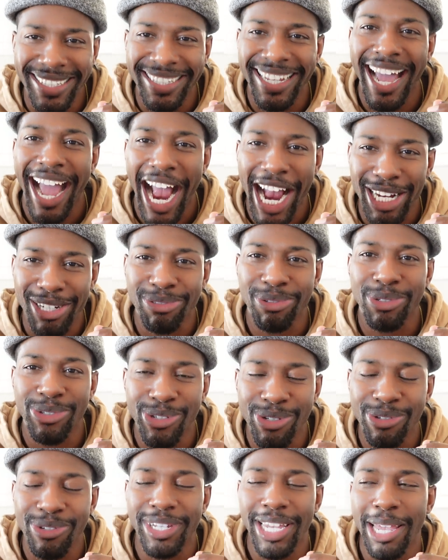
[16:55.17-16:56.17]
the actual
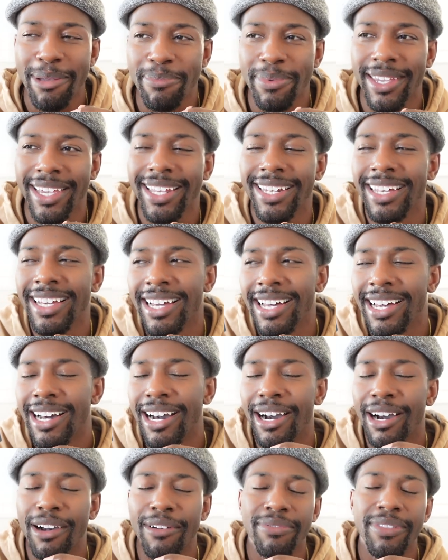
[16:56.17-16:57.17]
true champion
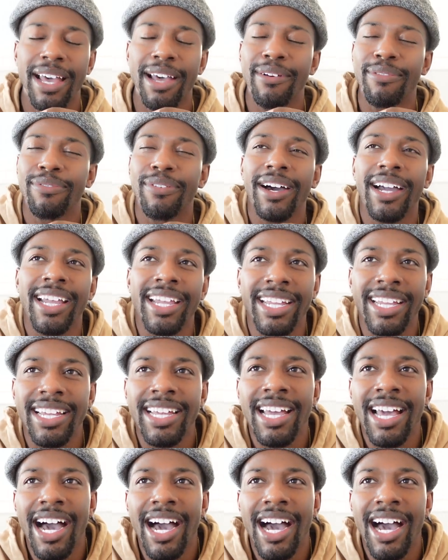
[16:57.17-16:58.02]
of that fight